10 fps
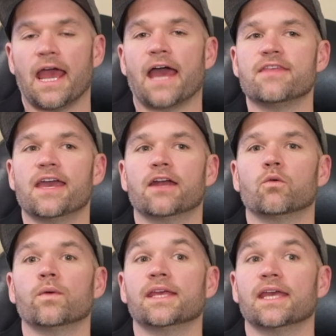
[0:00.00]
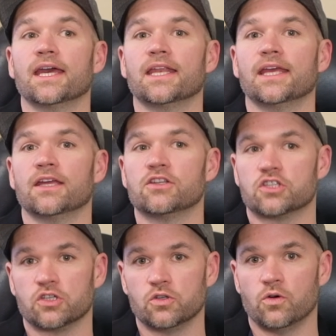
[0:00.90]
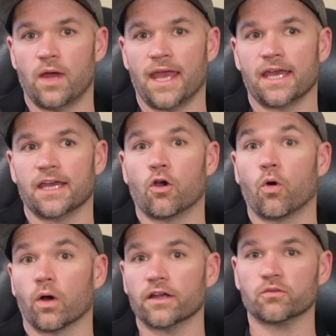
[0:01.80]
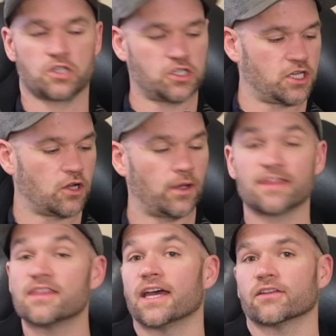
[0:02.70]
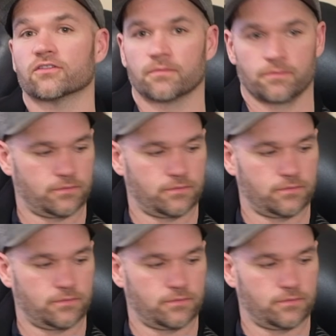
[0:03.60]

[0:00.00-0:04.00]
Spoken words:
and then we get into a chorus, which is going to go like this.